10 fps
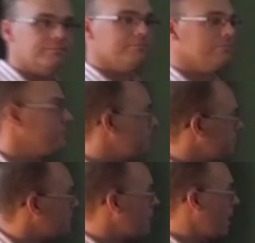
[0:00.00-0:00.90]

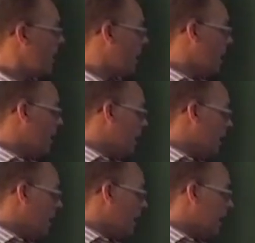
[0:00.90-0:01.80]

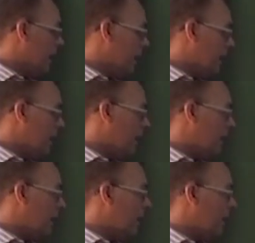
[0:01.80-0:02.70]

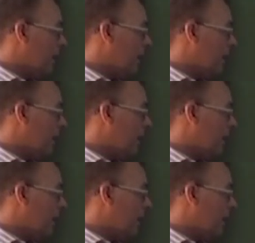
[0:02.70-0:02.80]
(silence)